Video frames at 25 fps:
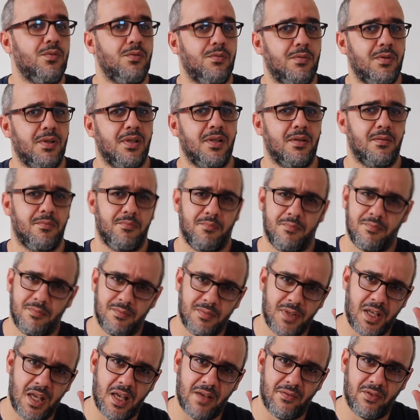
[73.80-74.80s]
will
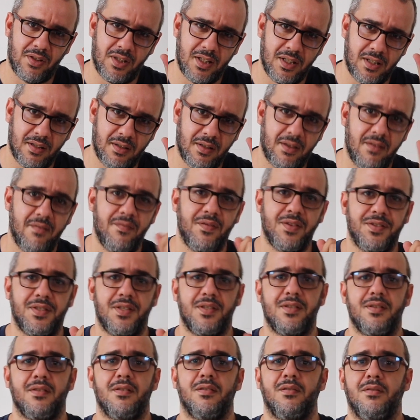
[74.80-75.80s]
have a little
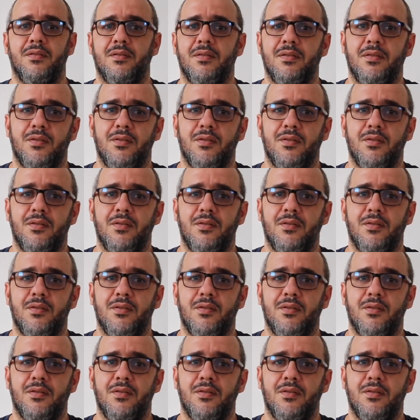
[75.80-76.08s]
emphasis on